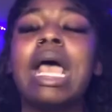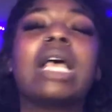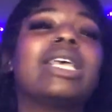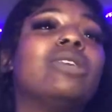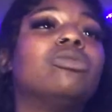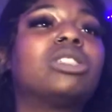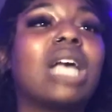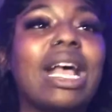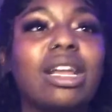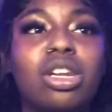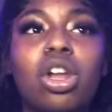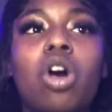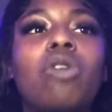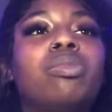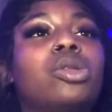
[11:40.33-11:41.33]
He was like,
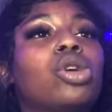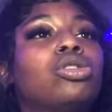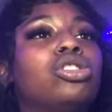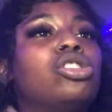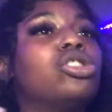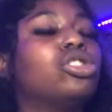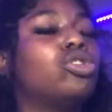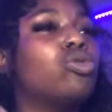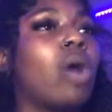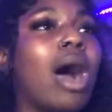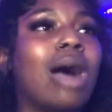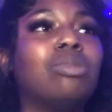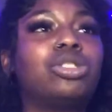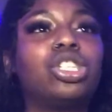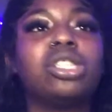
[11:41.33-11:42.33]
nope, those are your two
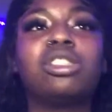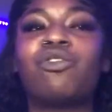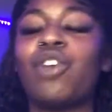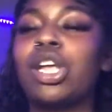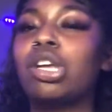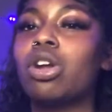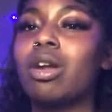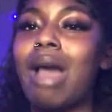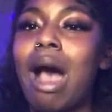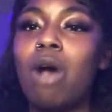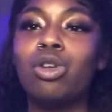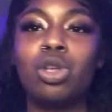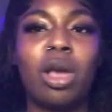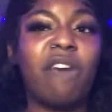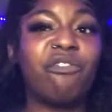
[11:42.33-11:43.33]
options. Figure it
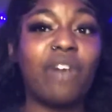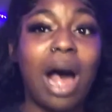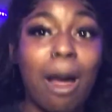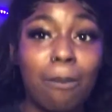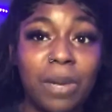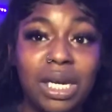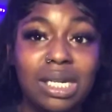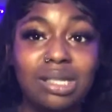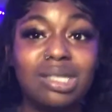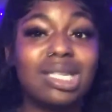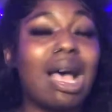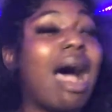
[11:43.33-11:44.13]
out. You have 5 minutes.